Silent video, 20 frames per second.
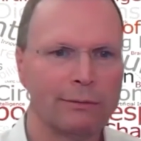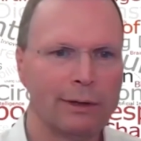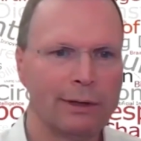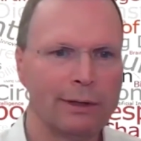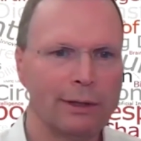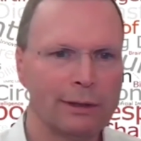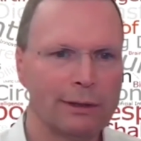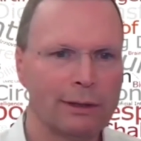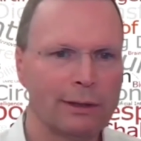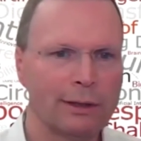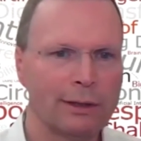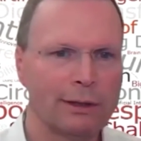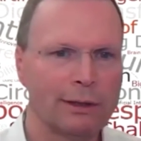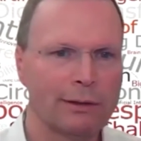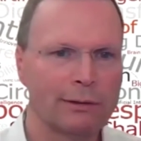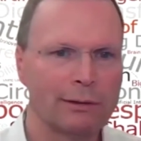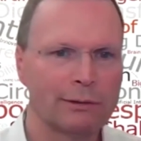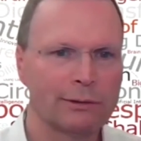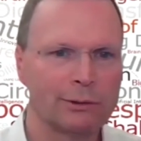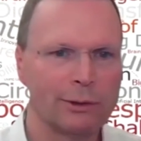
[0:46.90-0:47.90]
Another
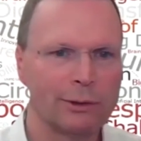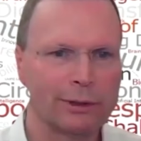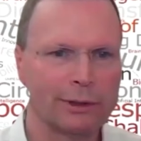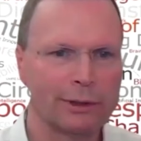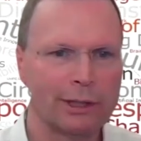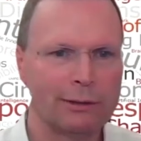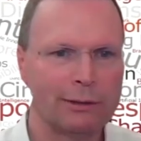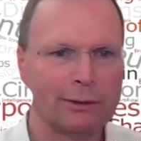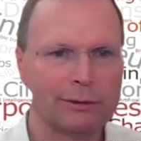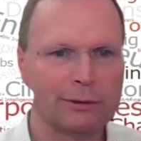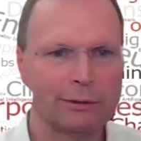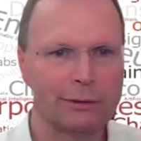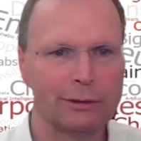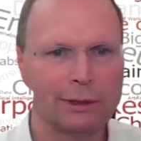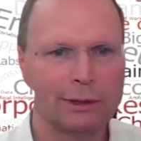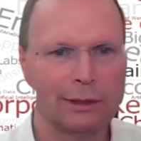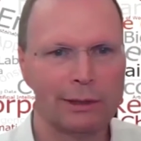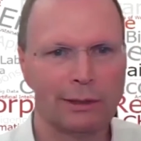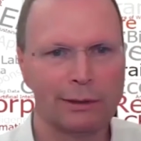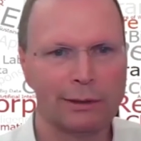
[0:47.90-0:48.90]
story I want to
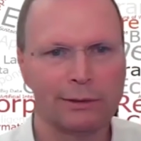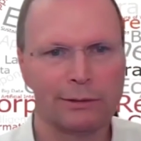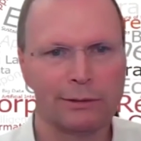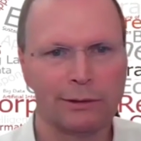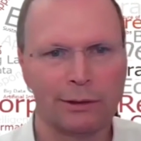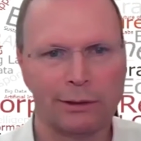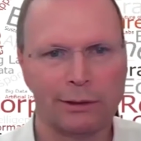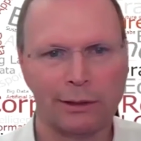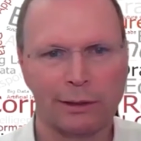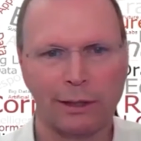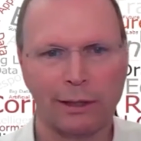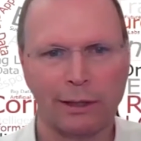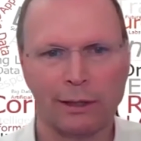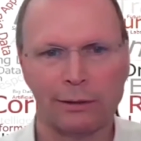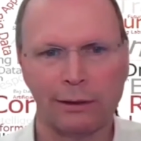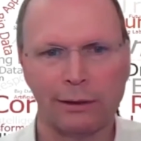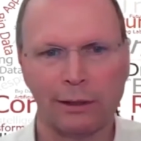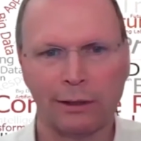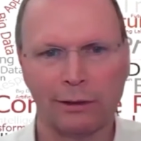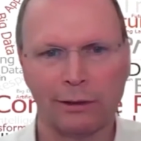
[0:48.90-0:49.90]
tell is our current
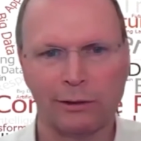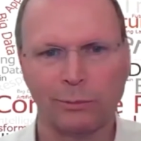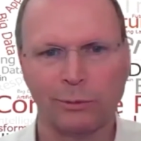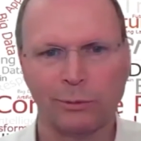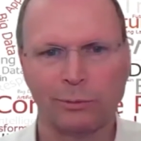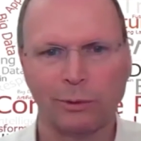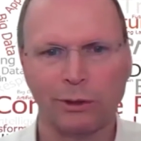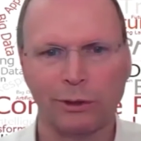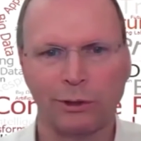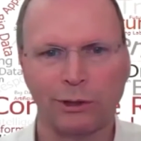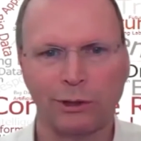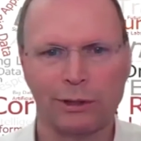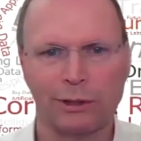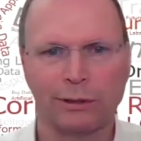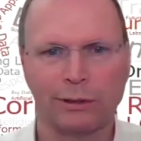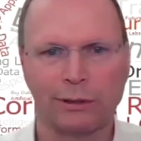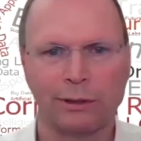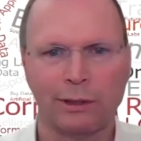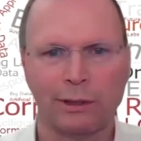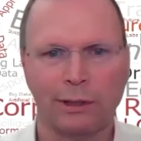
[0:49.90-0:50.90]
Erasmus
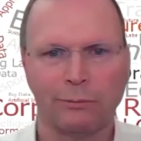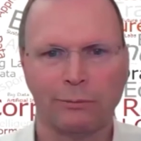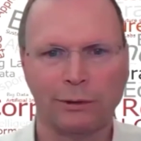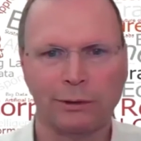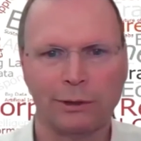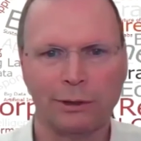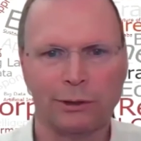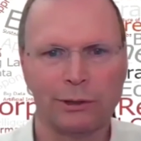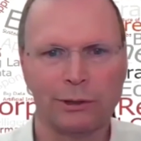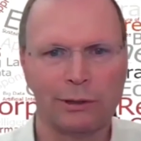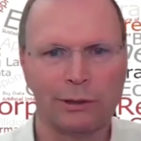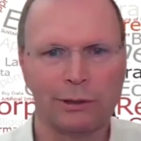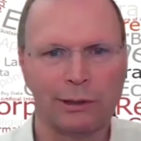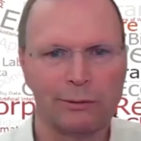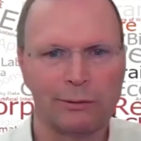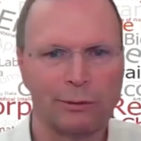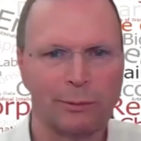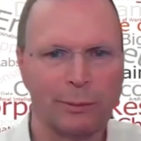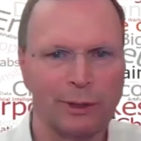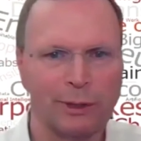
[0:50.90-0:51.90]
project for digital
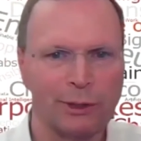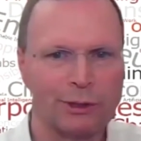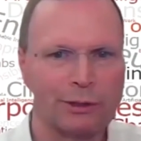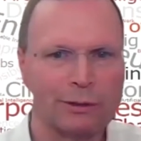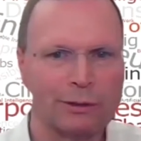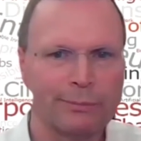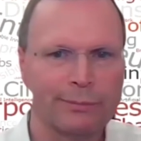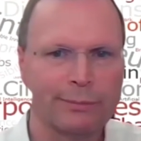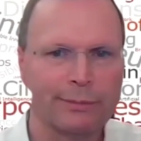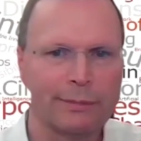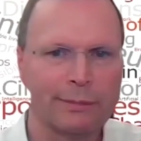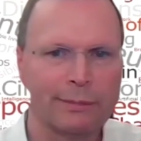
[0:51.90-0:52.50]
transformation,